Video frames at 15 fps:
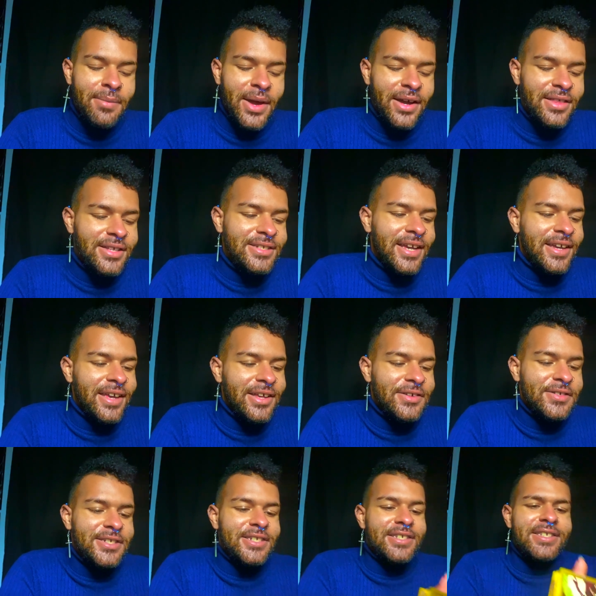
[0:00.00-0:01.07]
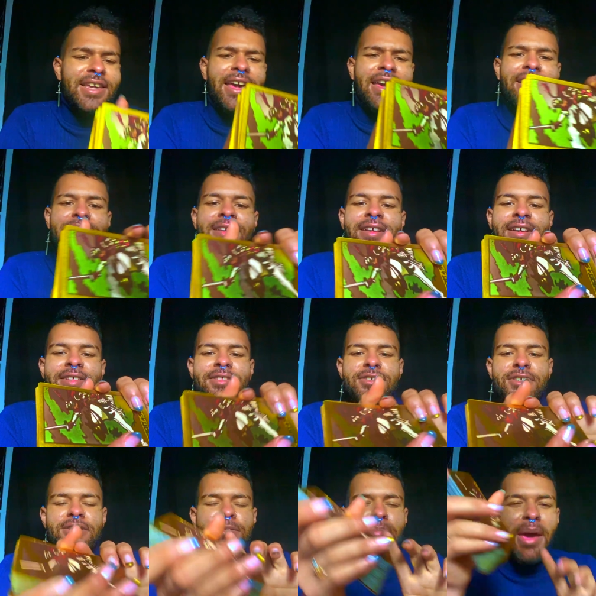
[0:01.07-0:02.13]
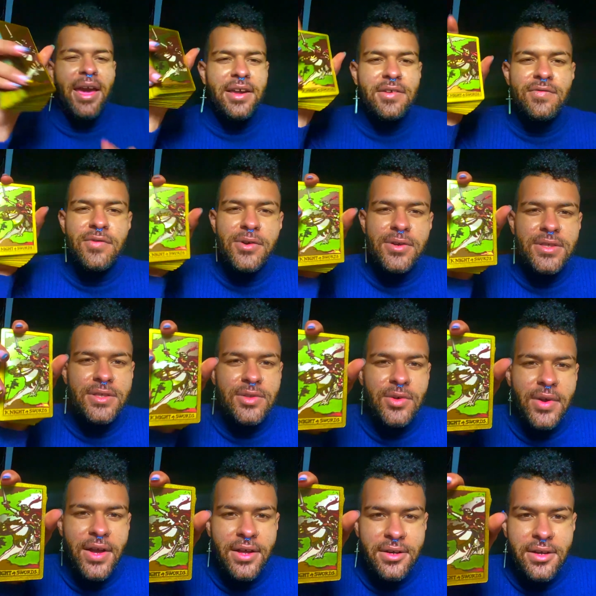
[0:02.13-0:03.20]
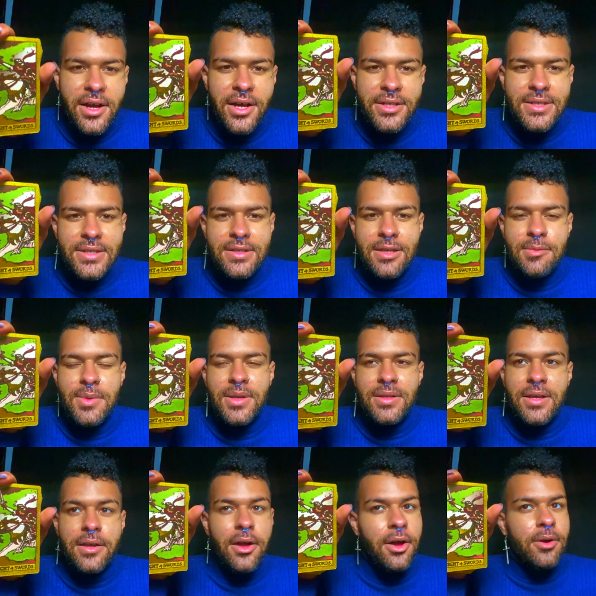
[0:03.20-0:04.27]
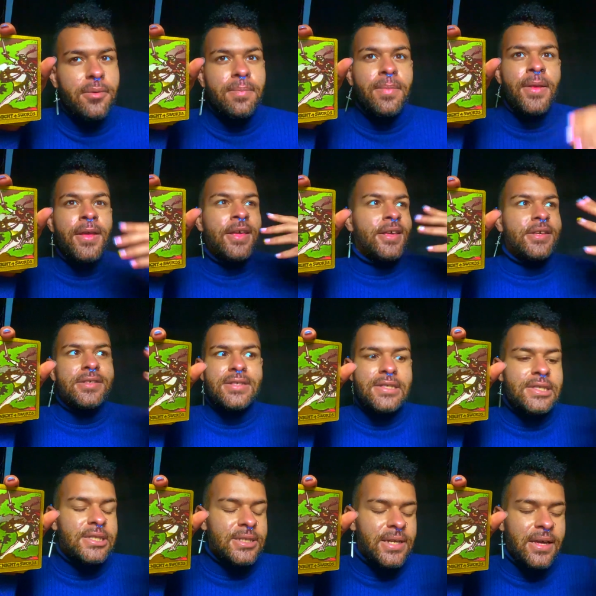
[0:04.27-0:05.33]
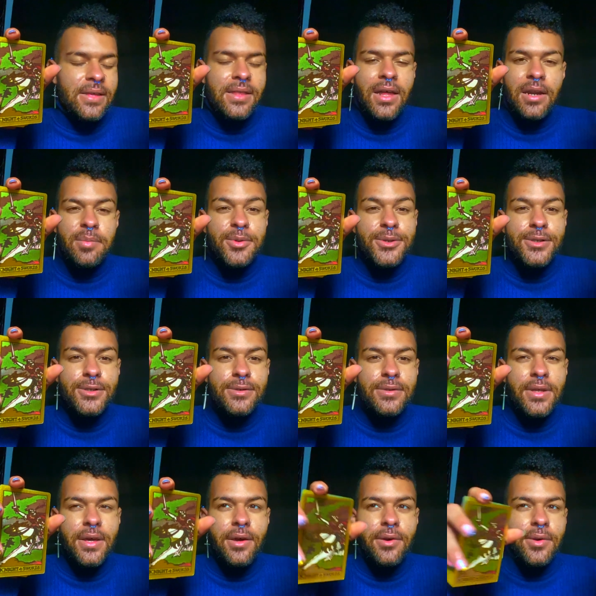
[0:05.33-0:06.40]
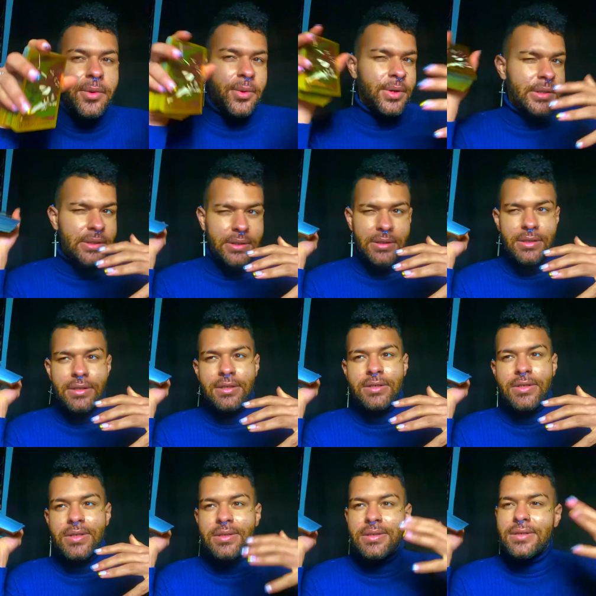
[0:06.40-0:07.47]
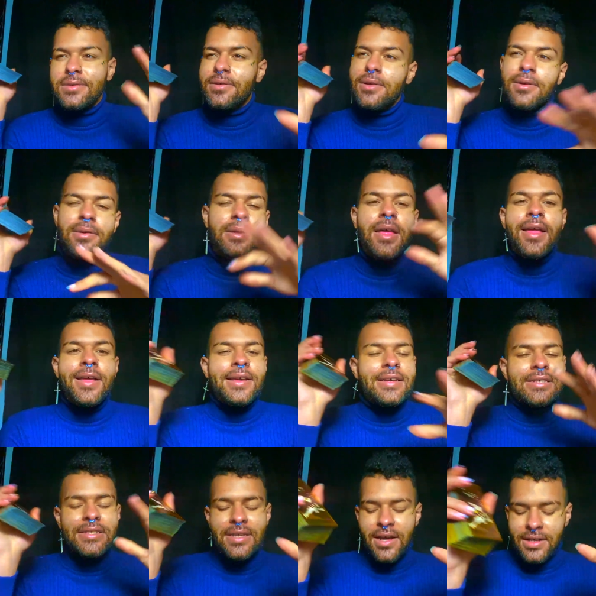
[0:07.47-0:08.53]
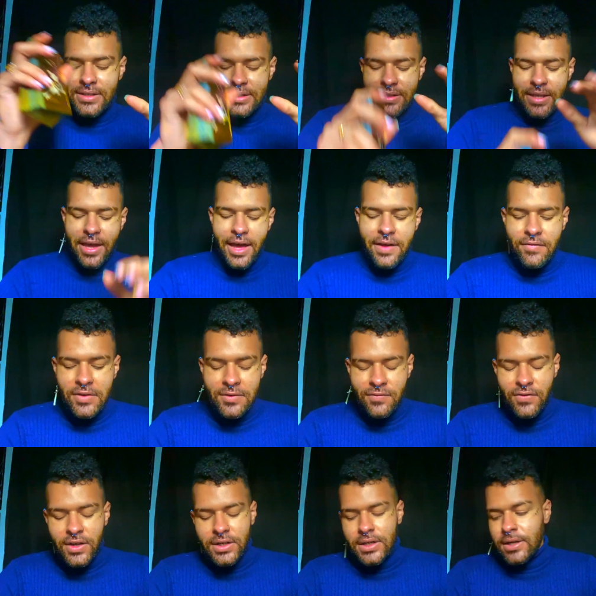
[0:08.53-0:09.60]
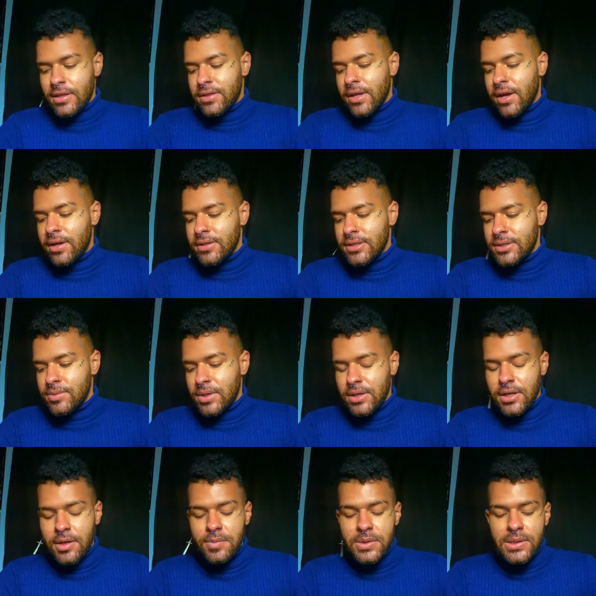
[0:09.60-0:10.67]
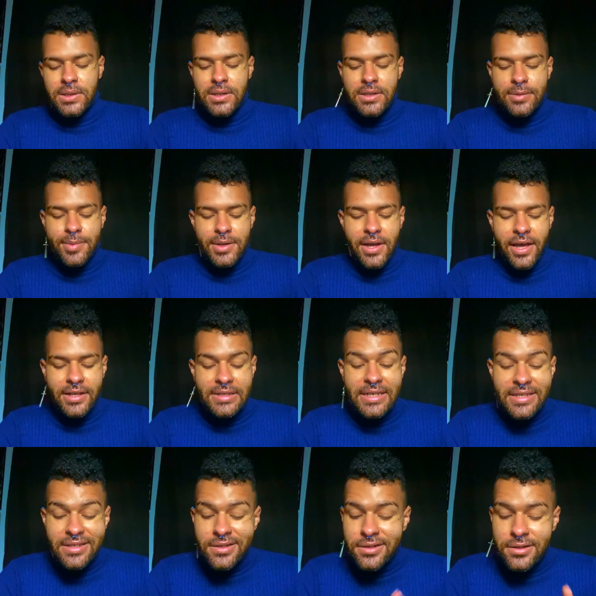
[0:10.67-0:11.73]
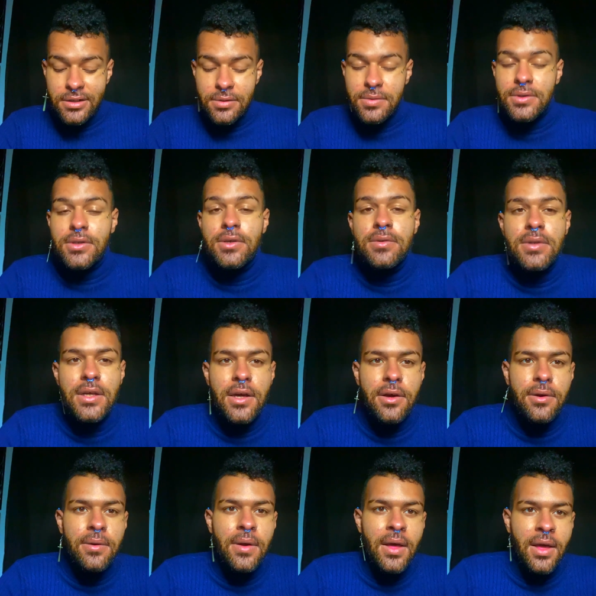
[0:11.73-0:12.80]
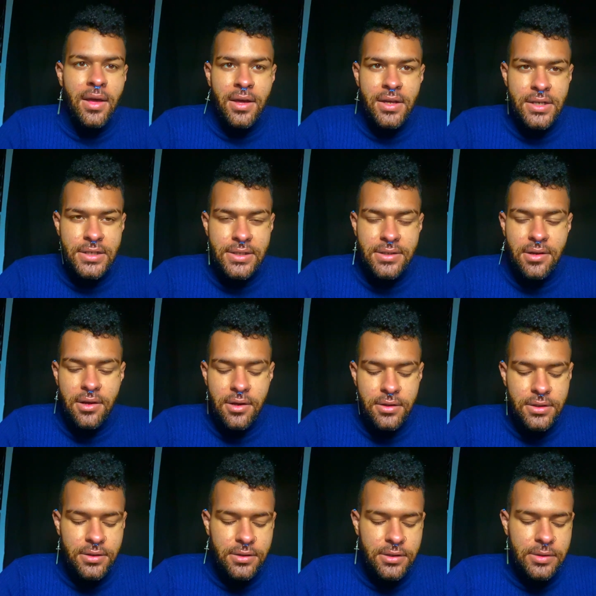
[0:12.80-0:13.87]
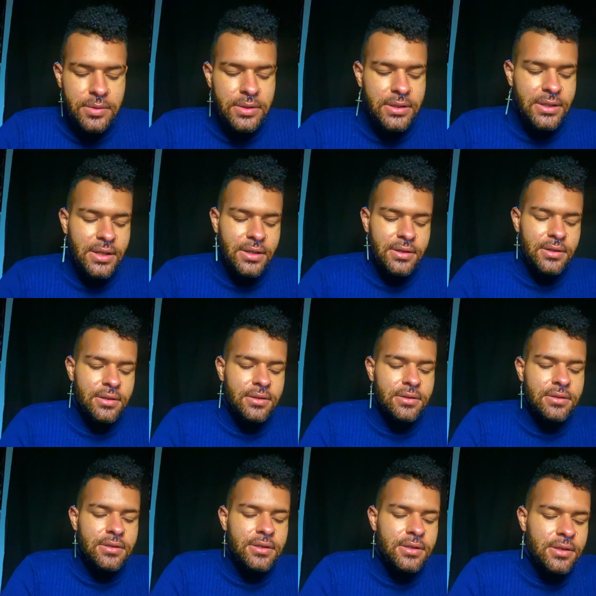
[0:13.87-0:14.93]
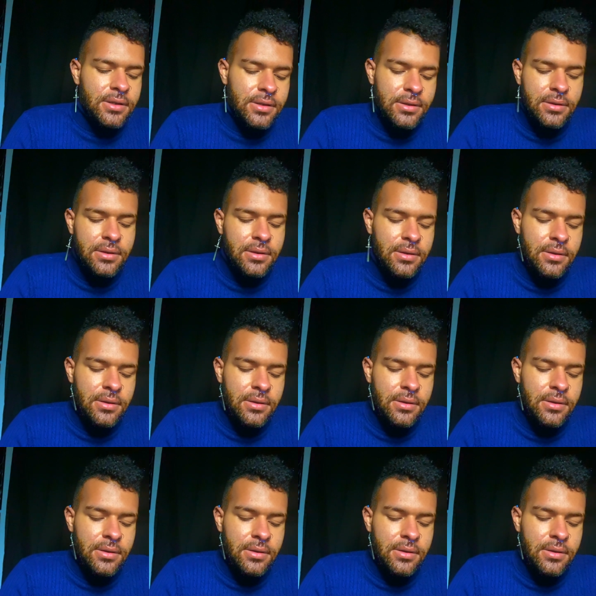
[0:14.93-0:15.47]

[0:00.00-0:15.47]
back of the deck energy. Yeah, they're just back and forth in their head constantly being like, oh, is this the day that I pursue Leo or isn't it? Is, you know, it's constantly They have conflicting thoughts when it comes to this, but it has nothing to do with you, Leo, and just all to do with like the